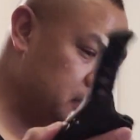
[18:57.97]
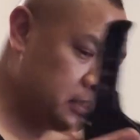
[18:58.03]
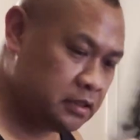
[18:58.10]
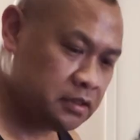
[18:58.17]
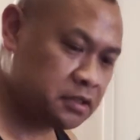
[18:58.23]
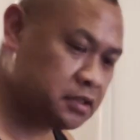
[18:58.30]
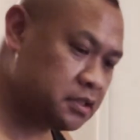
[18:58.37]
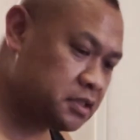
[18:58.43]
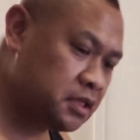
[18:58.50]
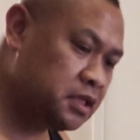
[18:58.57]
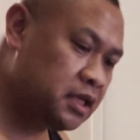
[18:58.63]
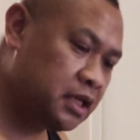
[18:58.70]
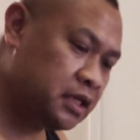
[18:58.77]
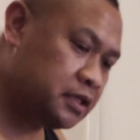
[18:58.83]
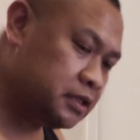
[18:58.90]
this is the Sin
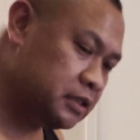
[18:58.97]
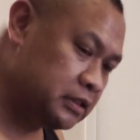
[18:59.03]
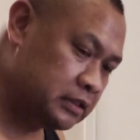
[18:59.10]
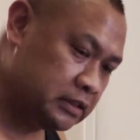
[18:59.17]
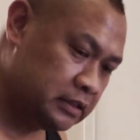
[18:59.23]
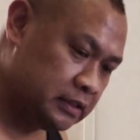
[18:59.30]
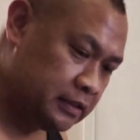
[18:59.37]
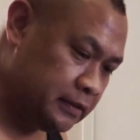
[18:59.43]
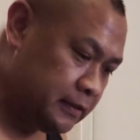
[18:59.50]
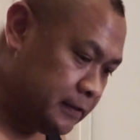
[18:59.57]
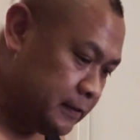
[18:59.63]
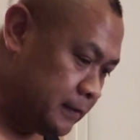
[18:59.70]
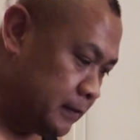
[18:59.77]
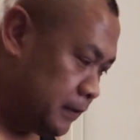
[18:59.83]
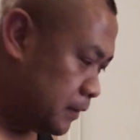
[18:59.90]
Eater,
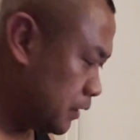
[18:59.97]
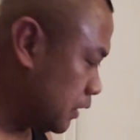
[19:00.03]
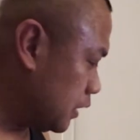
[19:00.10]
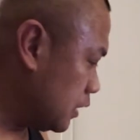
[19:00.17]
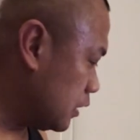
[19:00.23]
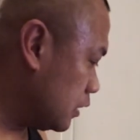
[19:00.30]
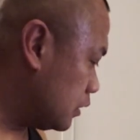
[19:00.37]
and